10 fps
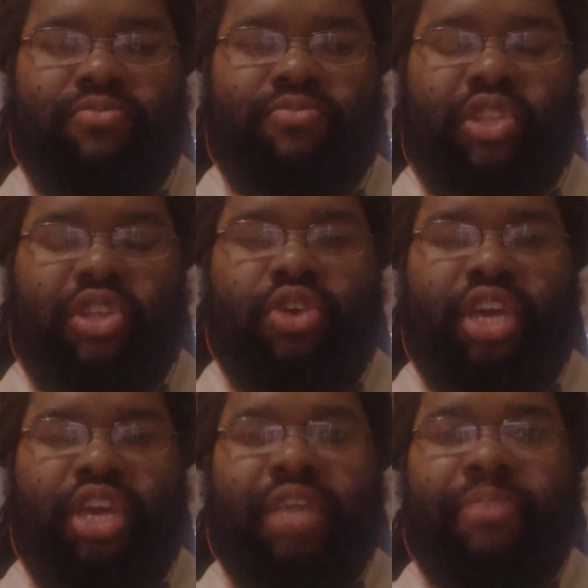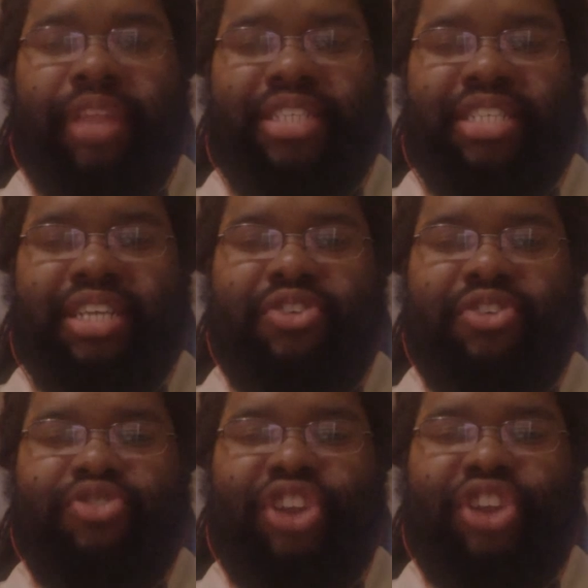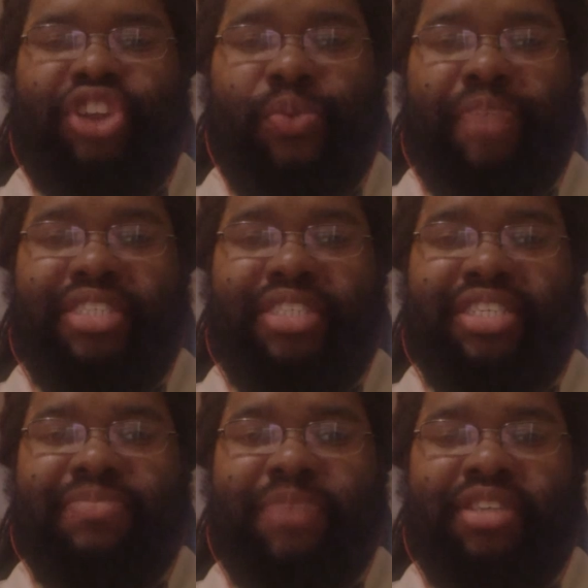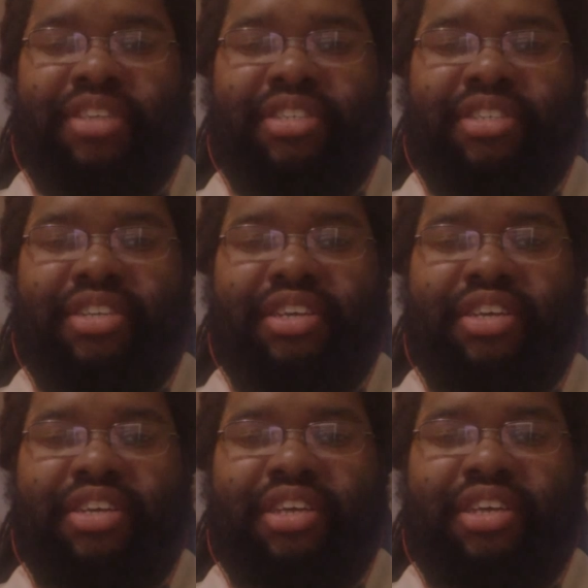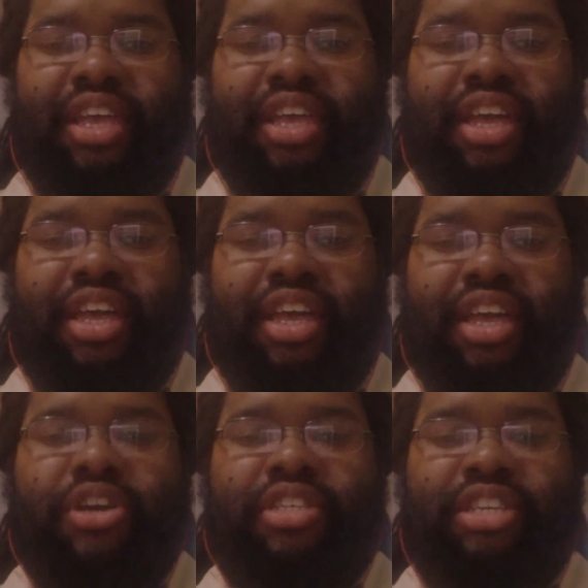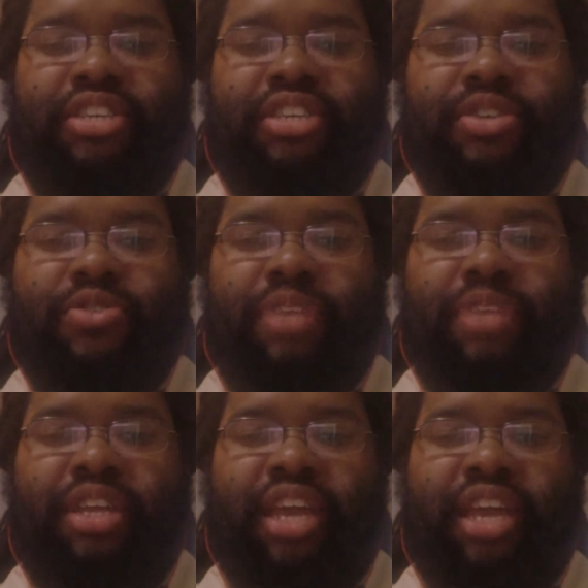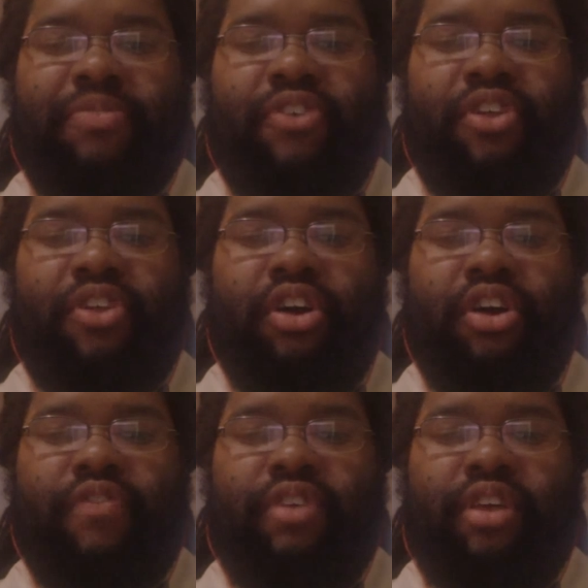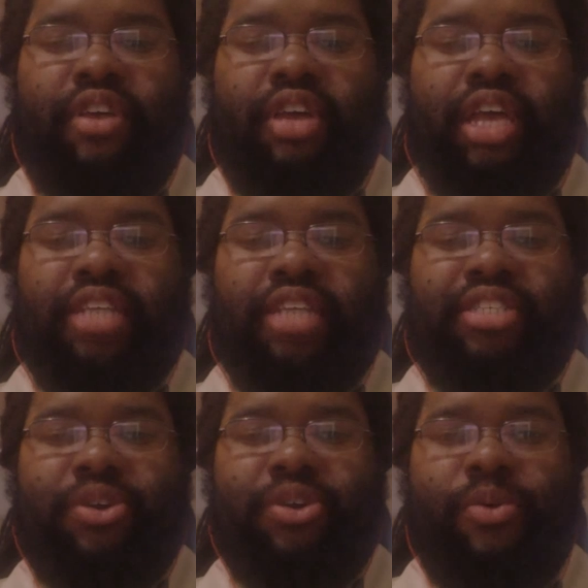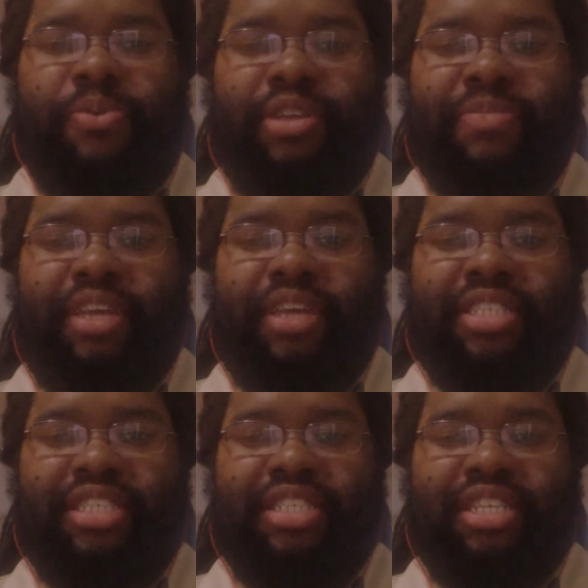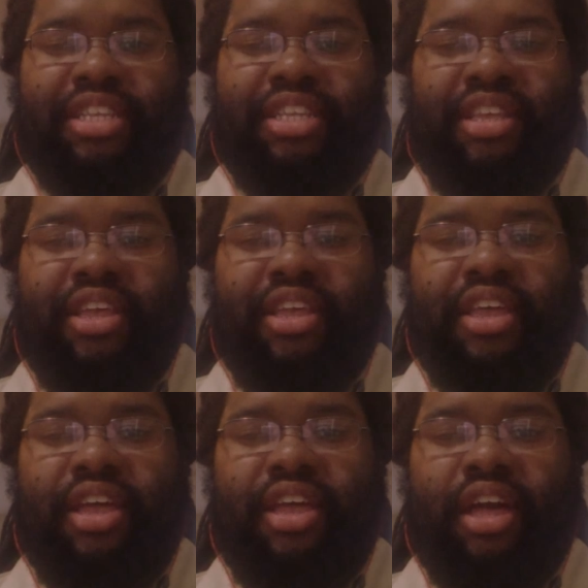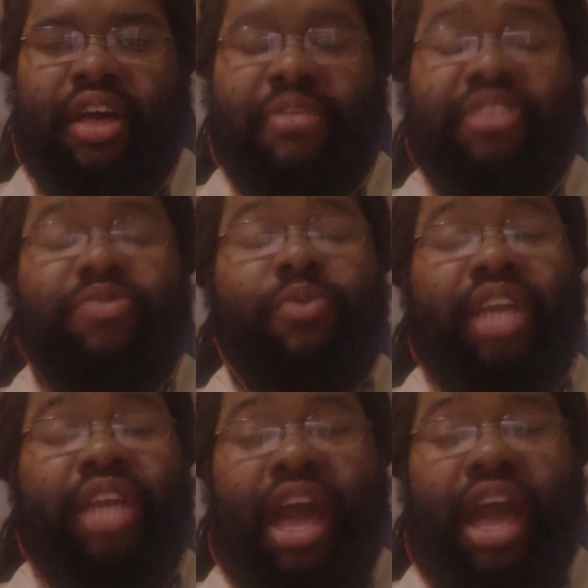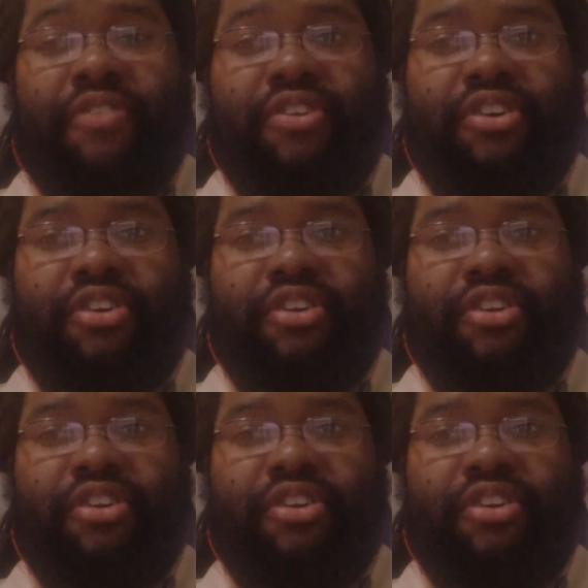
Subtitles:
you get complacent and you don't message as much, and you start to see your social media engagement fall off. It's so important to be consistent. That's the one thing I've learned.